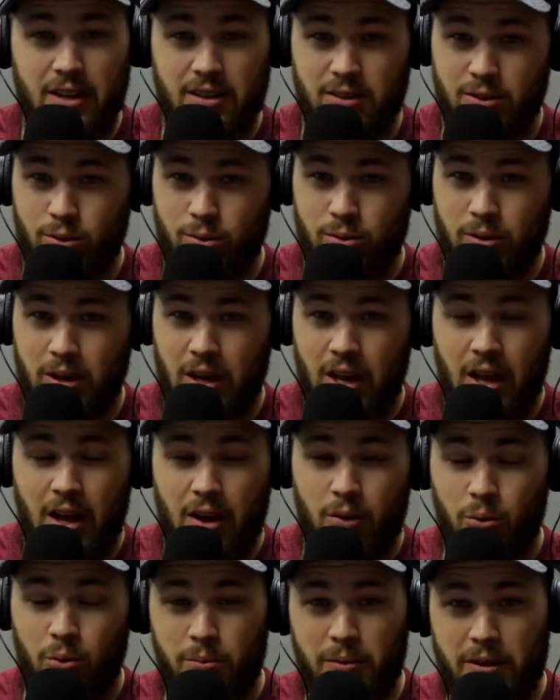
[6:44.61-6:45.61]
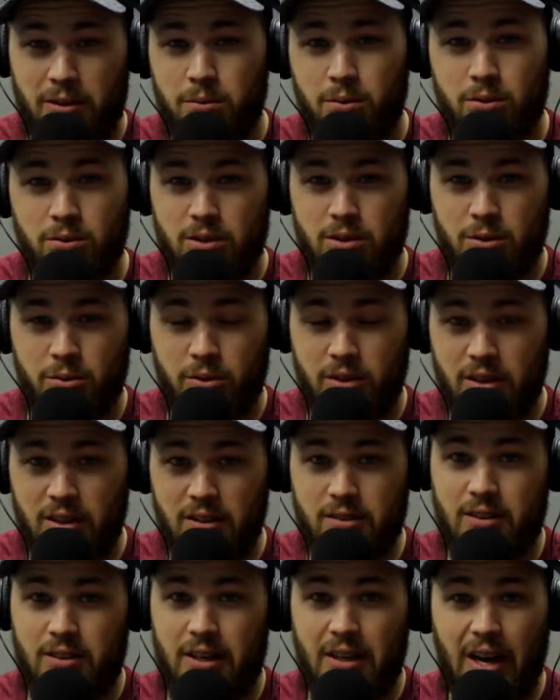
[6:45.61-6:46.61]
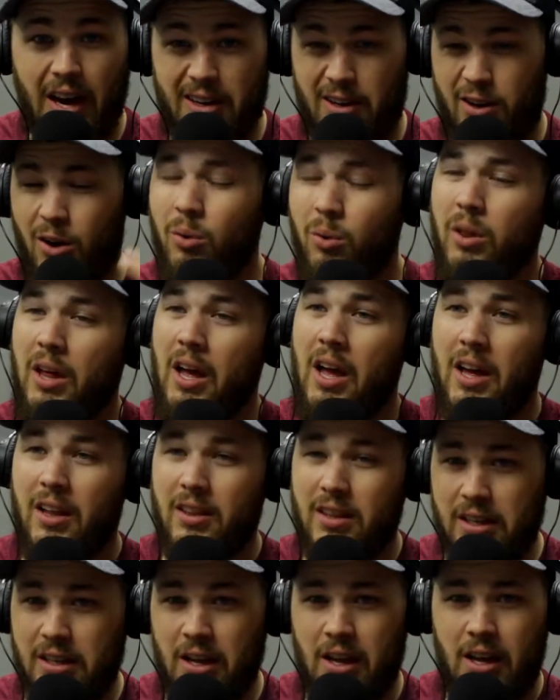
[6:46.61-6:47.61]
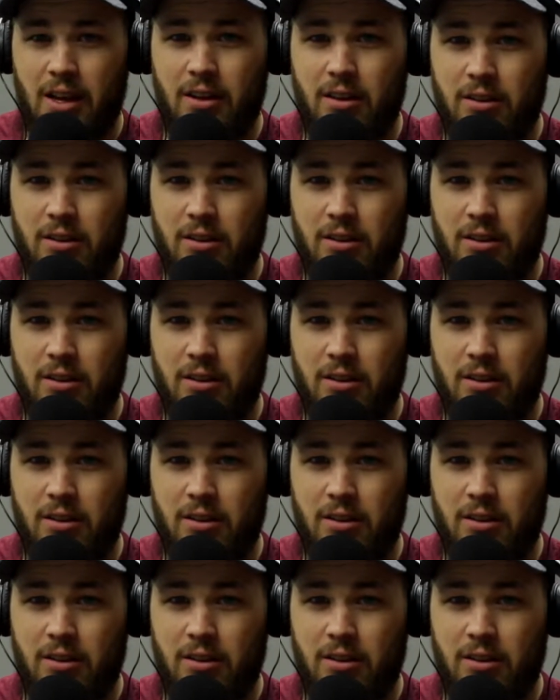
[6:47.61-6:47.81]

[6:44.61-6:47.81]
So what am I supposed to do with this? And I know that